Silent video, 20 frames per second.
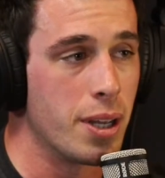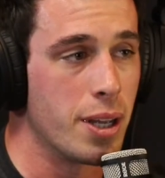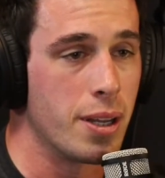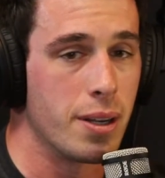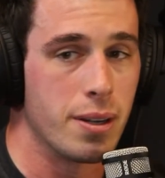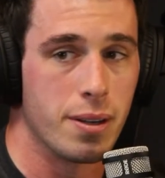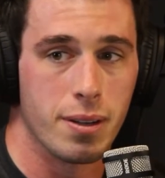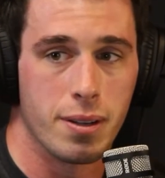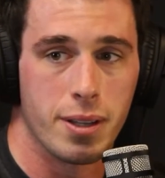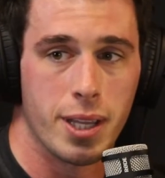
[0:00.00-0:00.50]

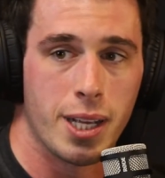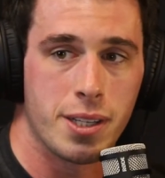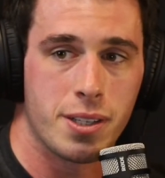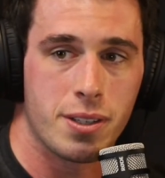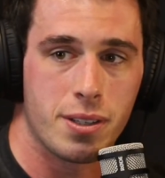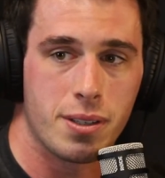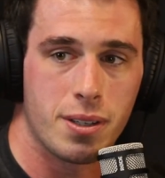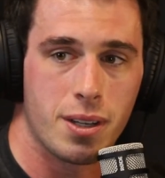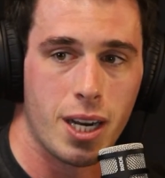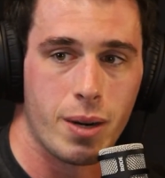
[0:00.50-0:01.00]
and
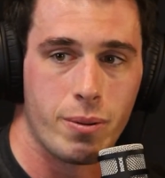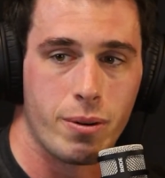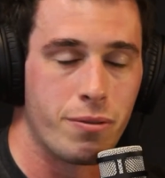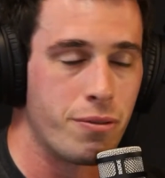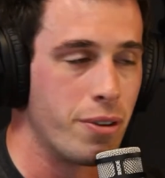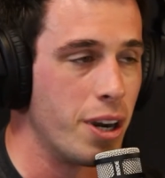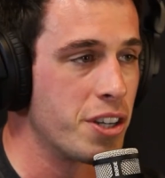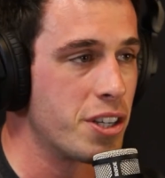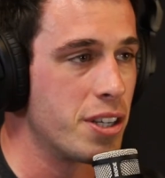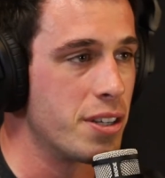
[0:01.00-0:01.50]
that's kind of
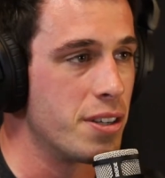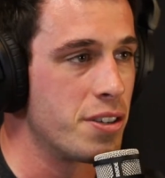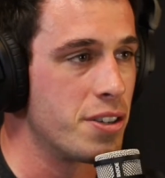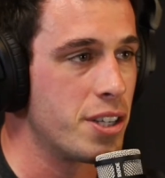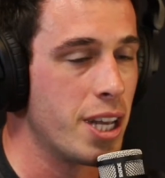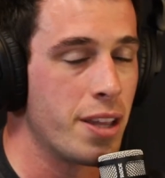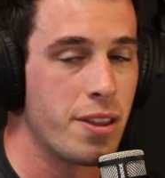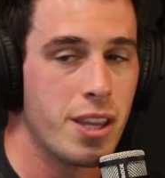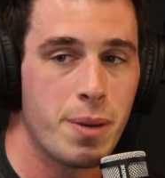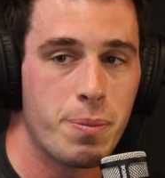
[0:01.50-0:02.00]
refreshing to
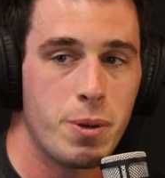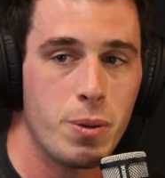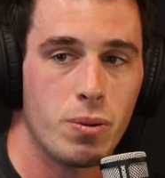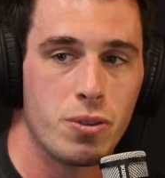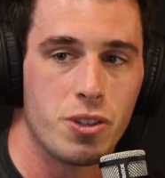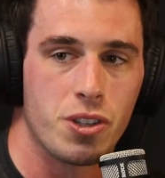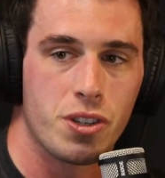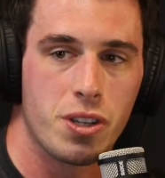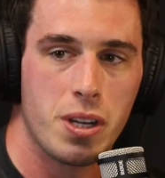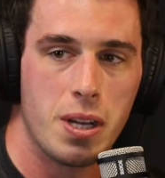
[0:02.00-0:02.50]
see. I think people
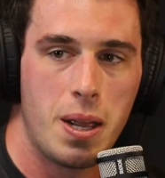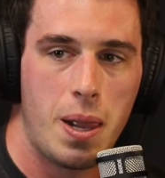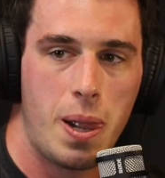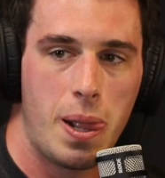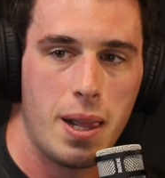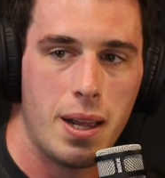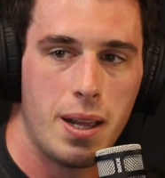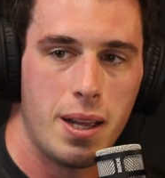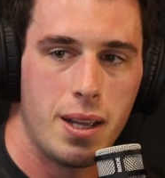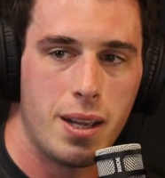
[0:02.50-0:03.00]
just,
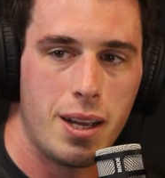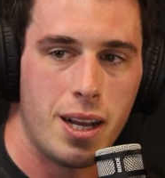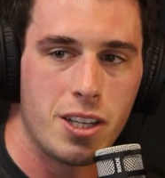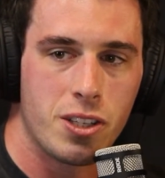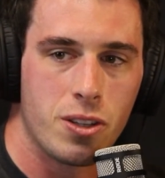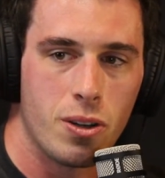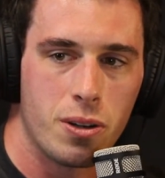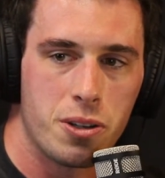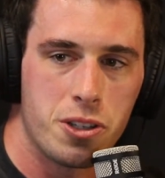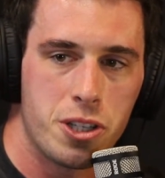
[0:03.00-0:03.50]

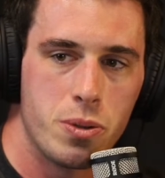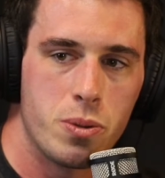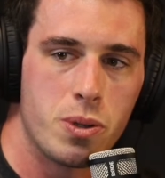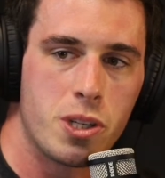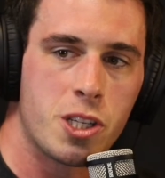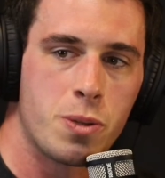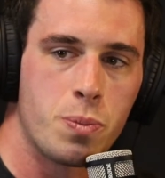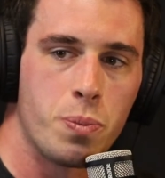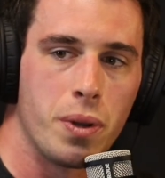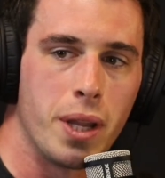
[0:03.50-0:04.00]
as long as you
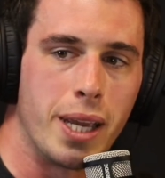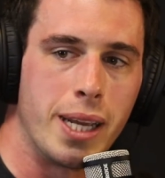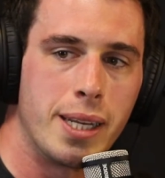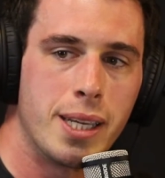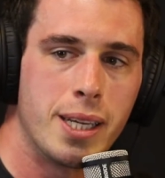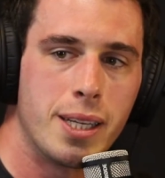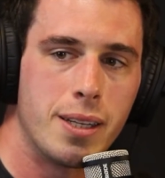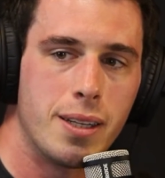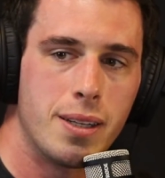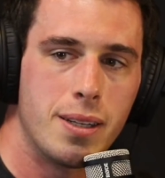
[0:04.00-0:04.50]
explain
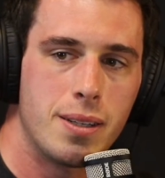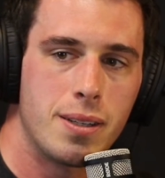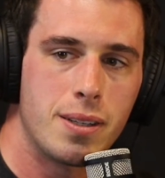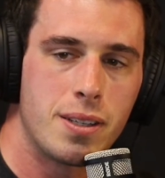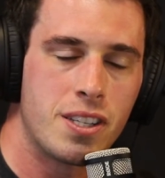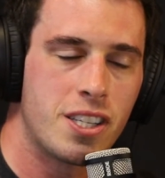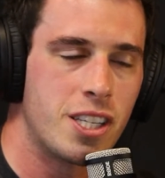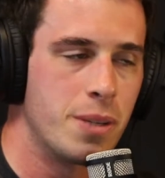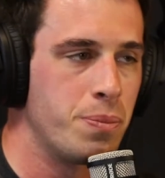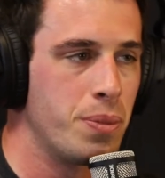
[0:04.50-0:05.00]
it
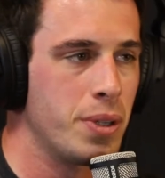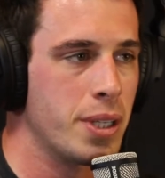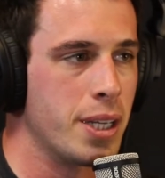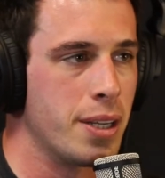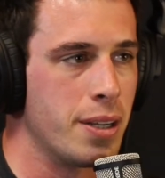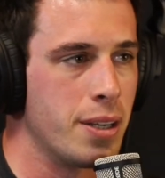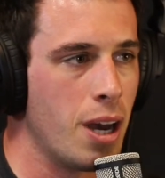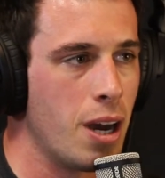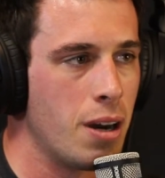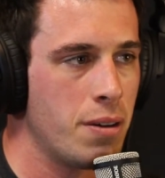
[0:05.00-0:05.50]
simply
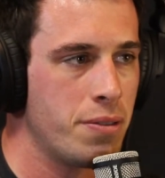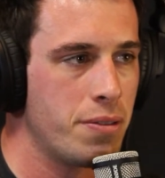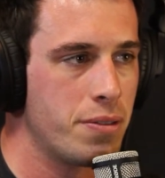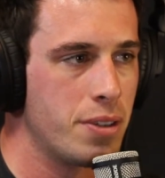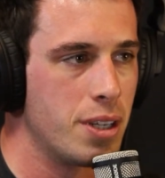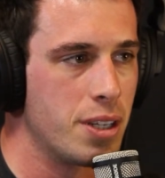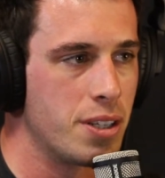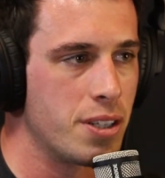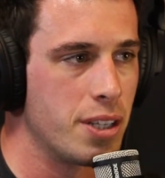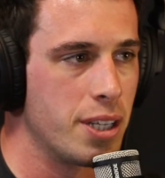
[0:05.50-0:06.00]
enough
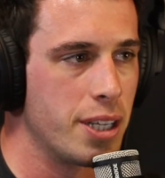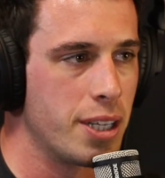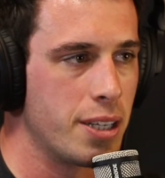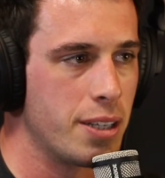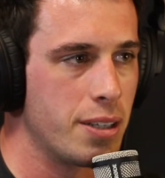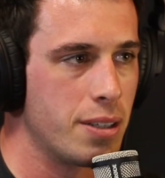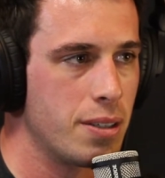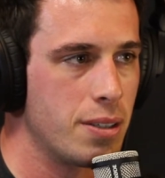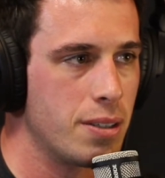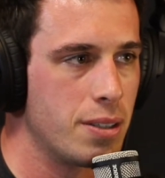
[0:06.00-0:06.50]
that it's like,
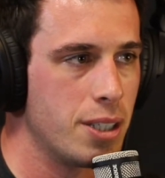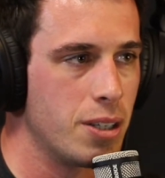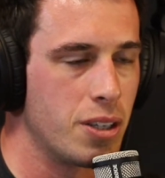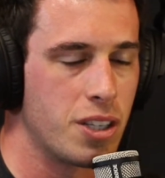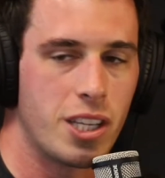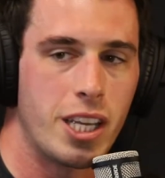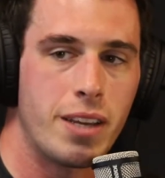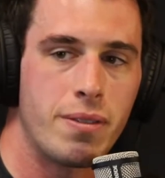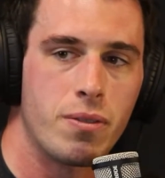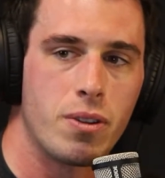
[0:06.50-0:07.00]

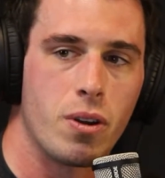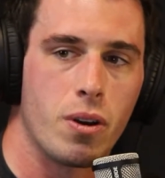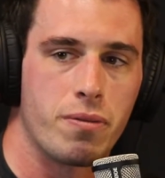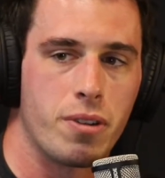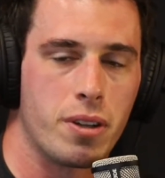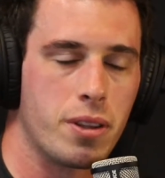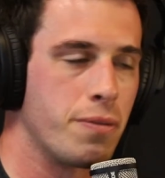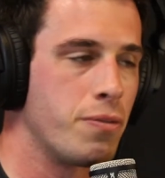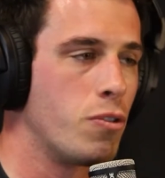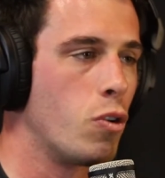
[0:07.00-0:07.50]
because even though I've
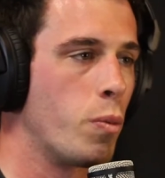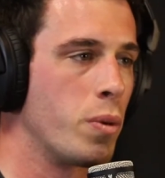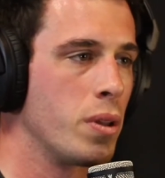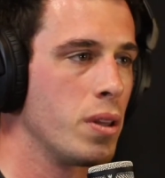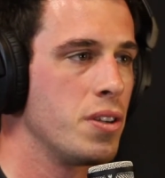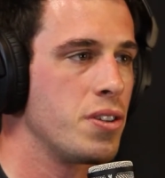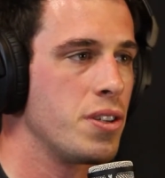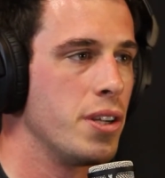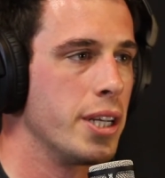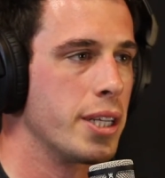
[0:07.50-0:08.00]
got the
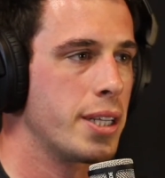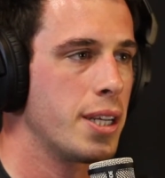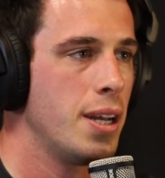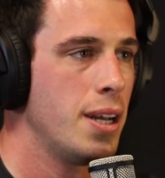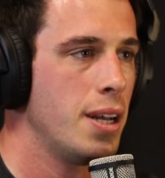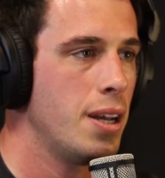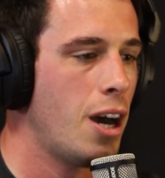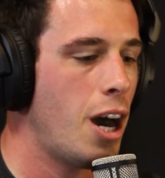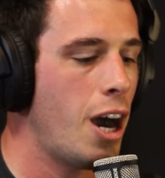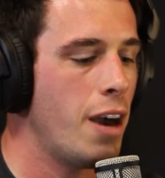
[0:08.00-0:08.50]
formulas, like
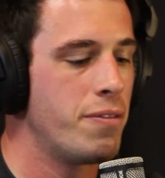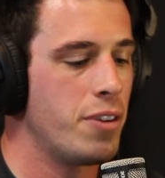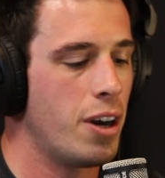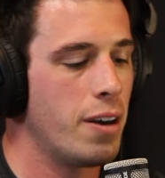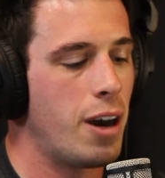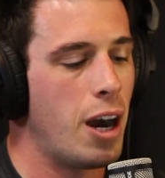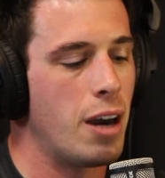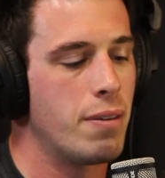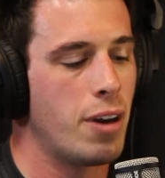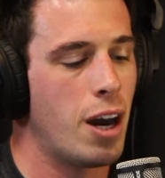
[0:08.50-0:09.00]
I've
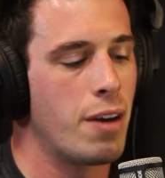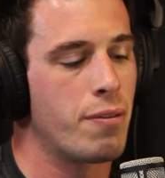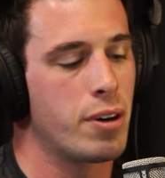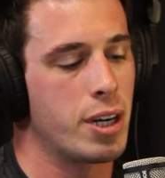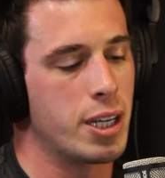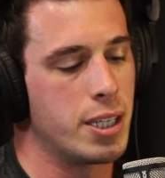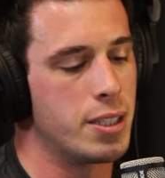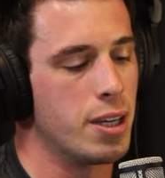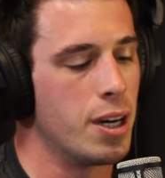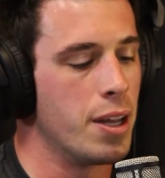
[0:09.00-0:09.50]

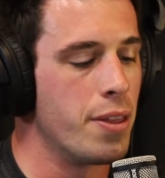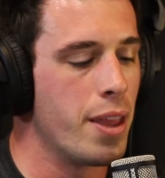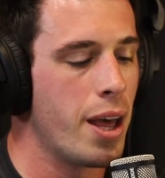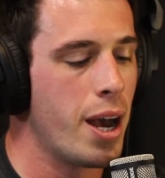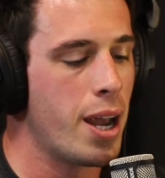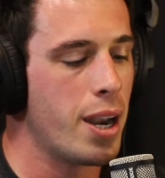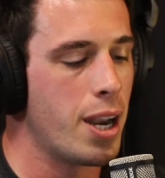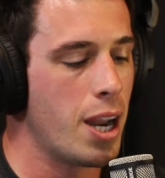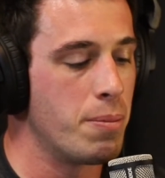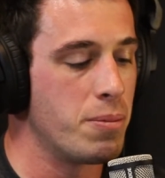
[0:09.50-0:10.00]
already done
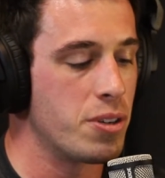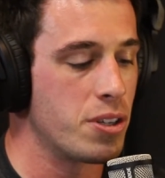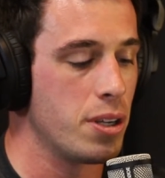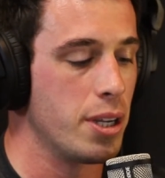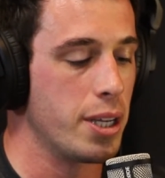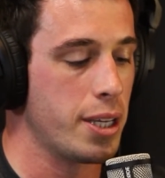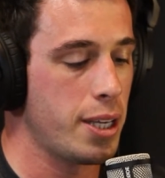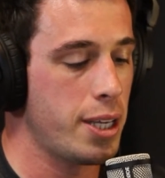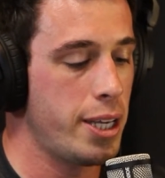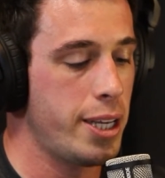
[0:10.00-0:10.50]
that, and I'm just
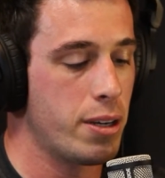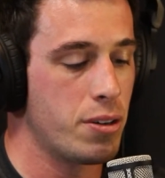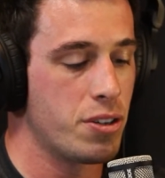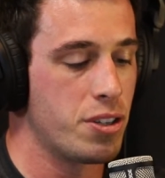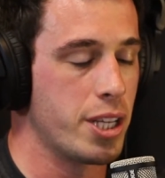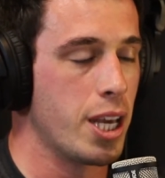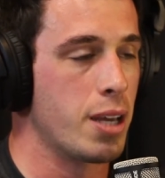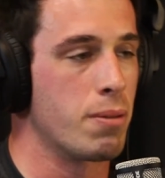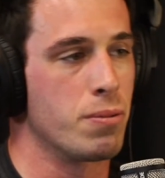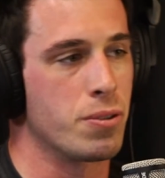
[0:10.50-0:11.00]
like, here's
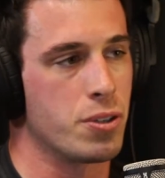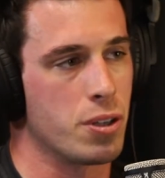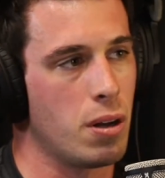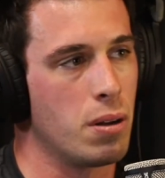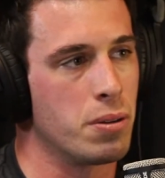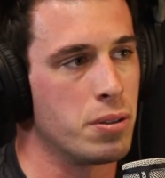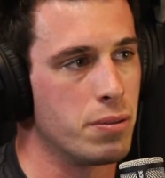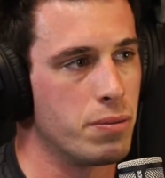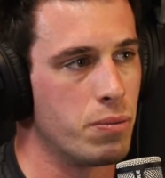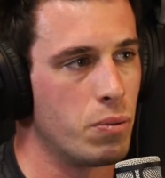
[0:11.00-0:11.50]
the end
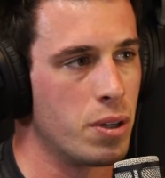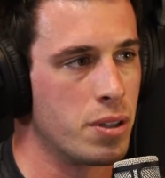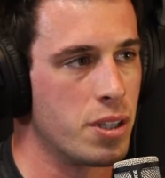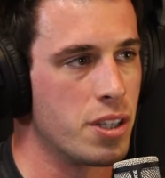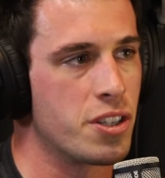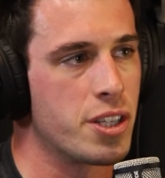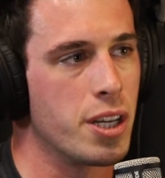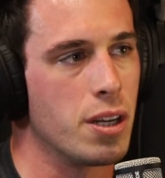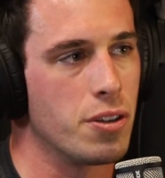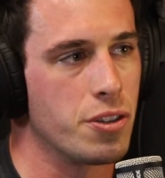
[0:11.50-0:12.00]
result of what
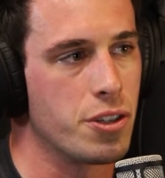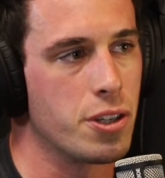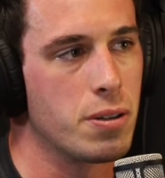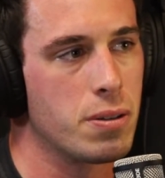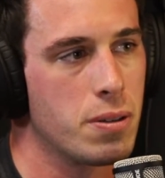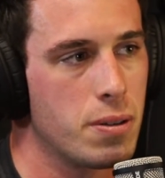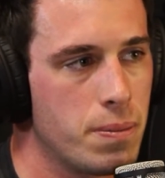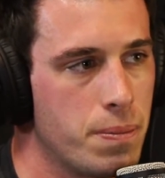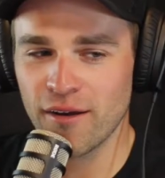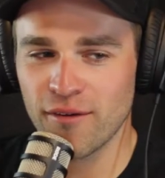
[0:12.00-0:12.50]
this tells you.
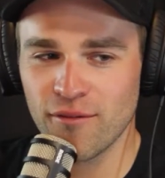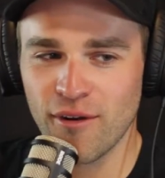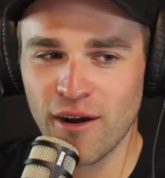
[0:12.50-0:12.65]
Right.